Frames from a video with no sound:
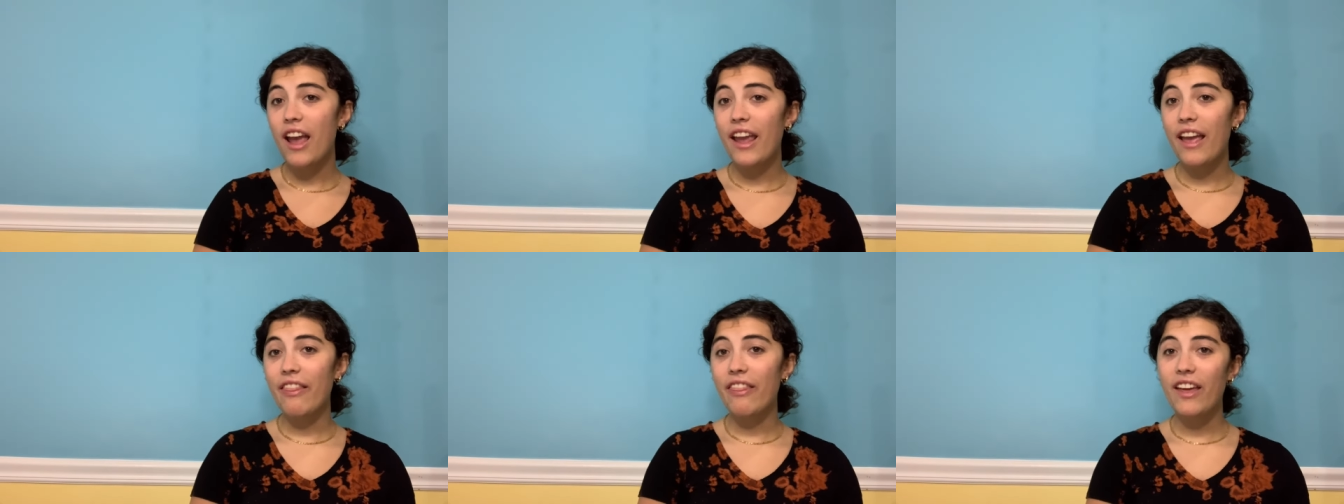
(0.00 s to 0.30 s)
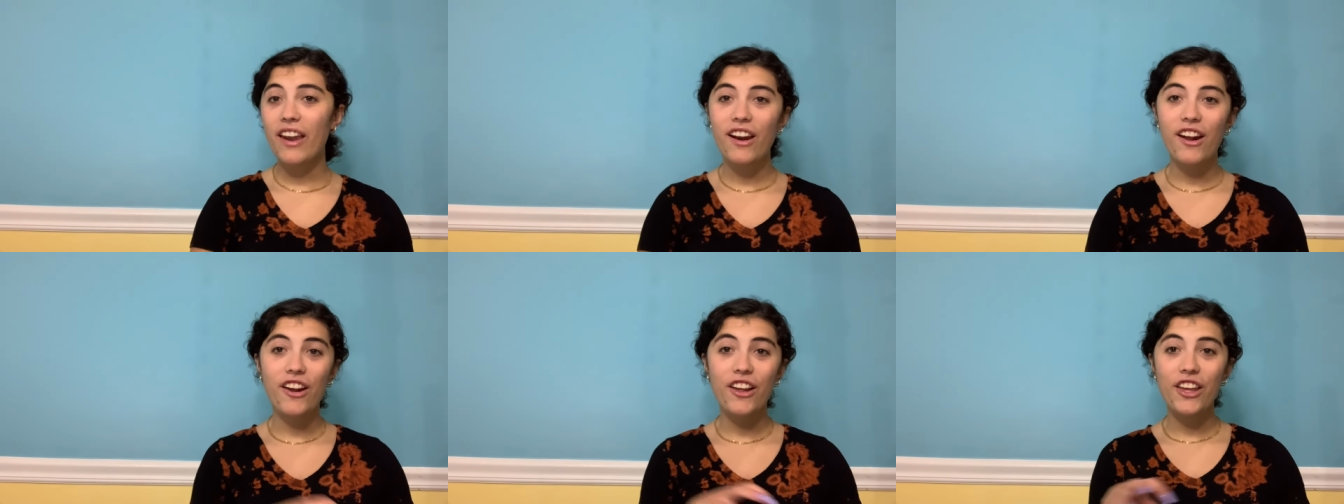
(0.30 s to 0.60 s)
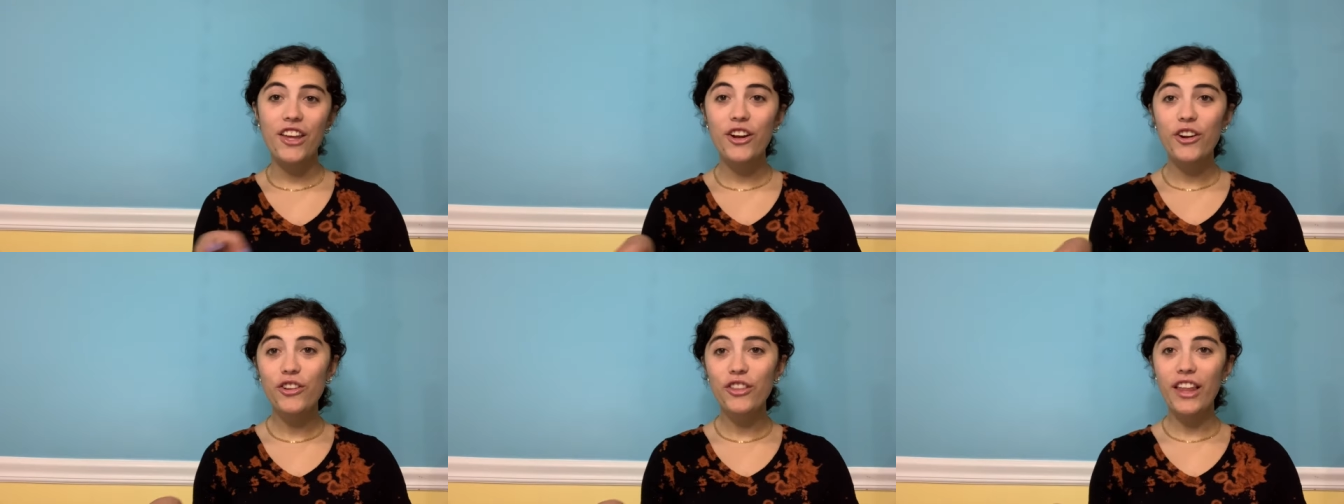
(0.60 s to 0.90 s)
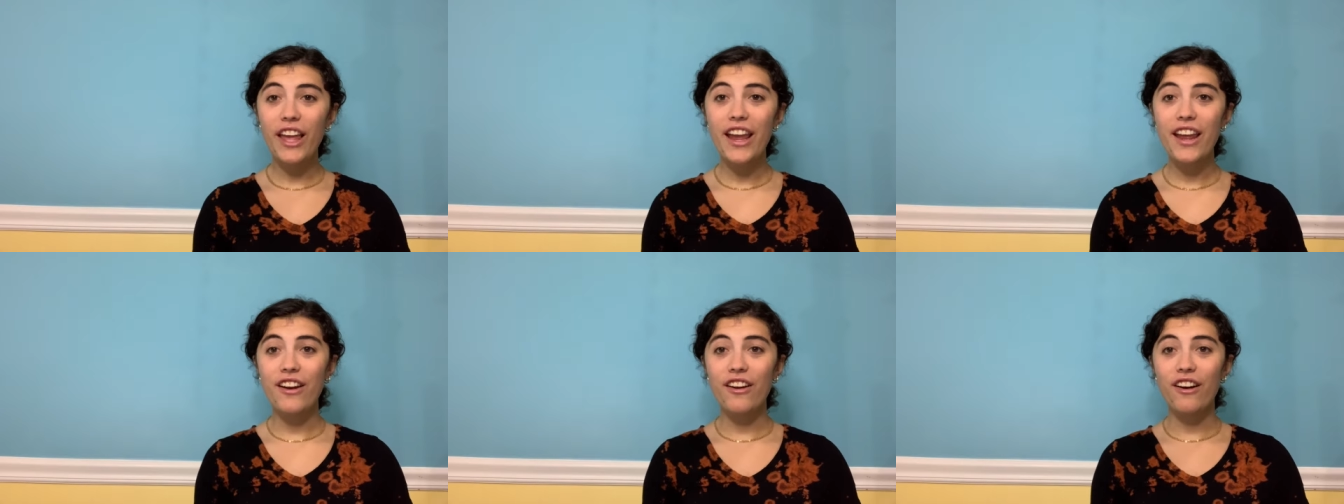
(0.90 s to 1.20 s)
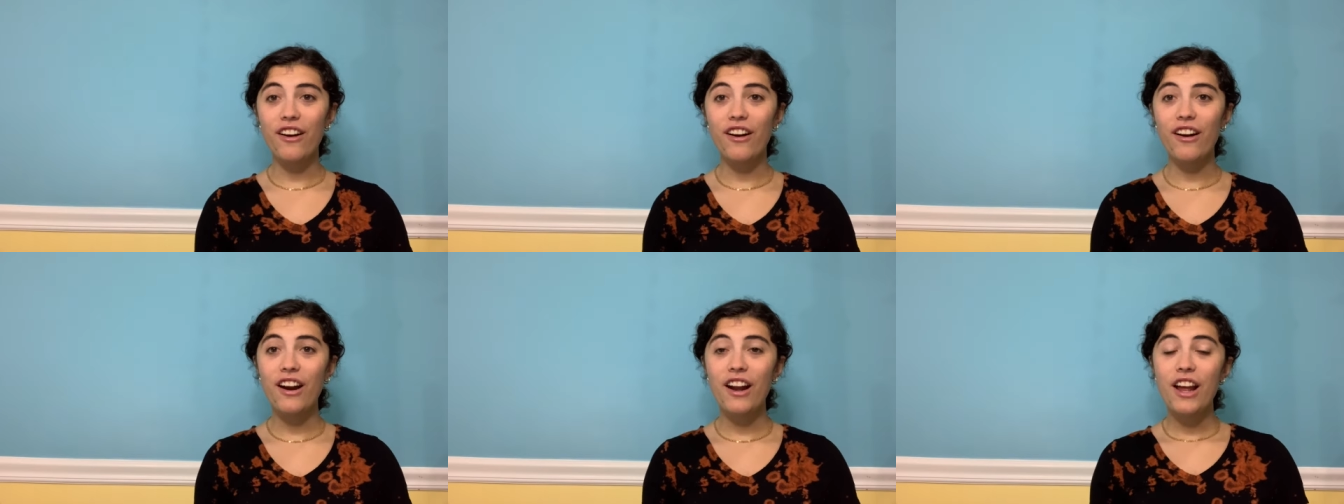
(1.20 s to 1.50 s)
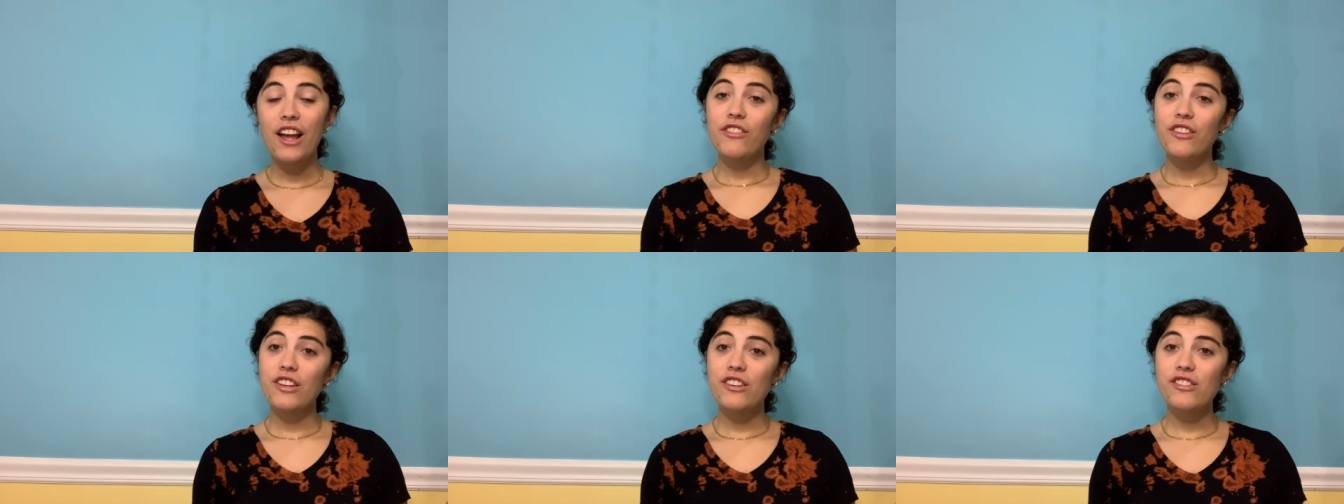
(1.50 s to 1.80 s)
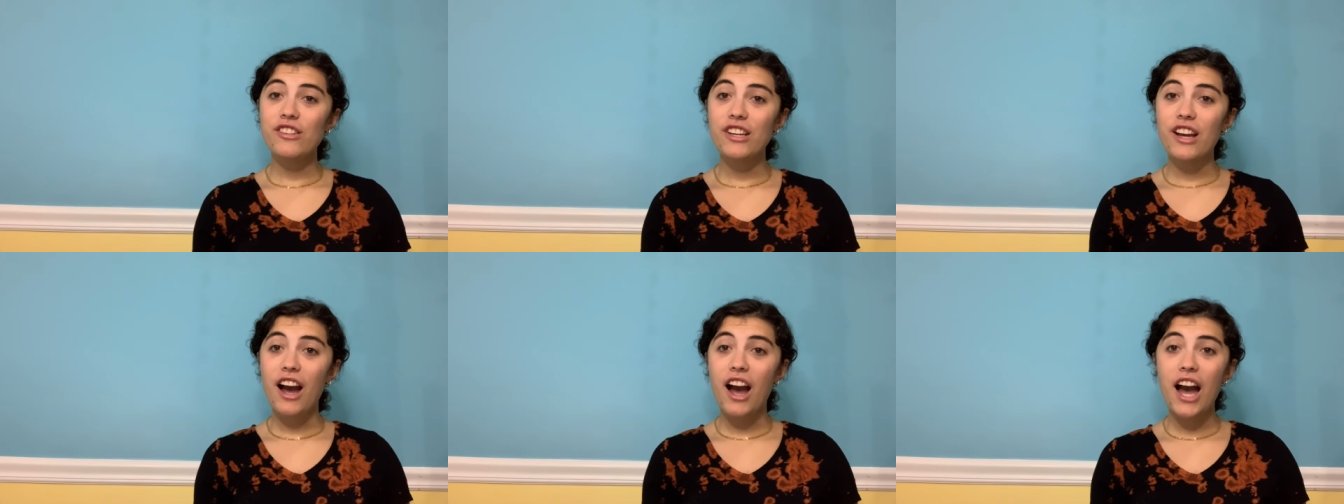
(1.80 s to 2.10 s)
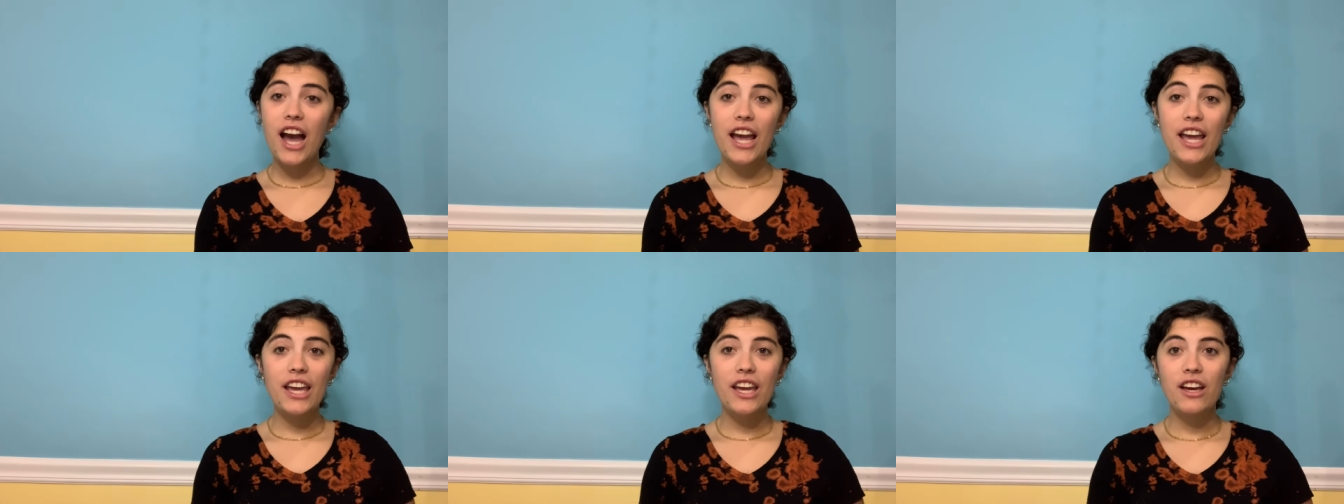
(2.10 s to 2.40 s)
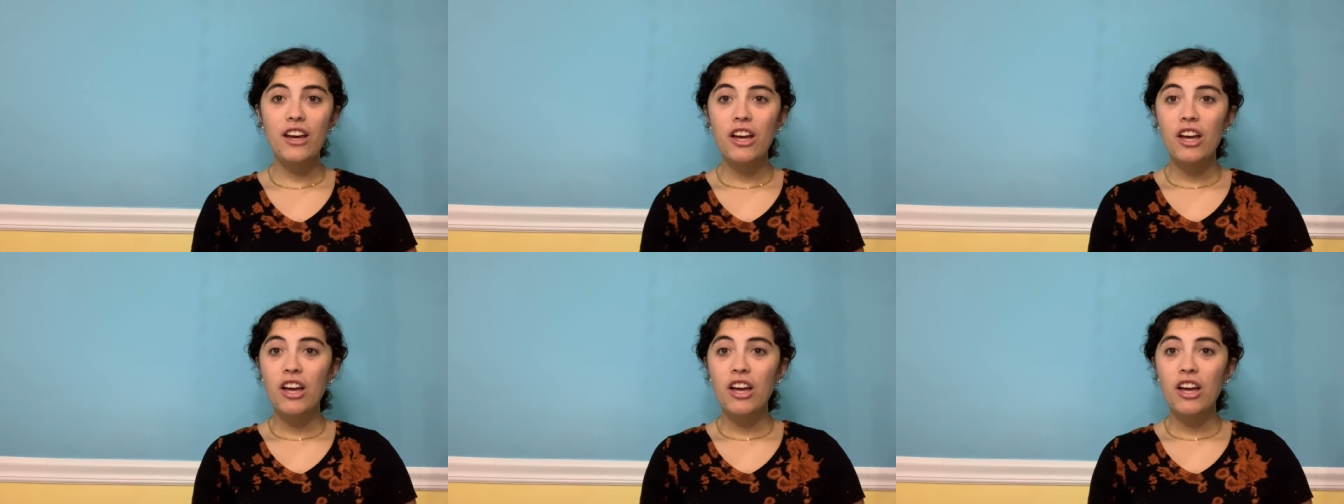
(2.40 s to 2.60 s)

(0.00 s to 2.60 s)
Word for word: and then a year later, this guy,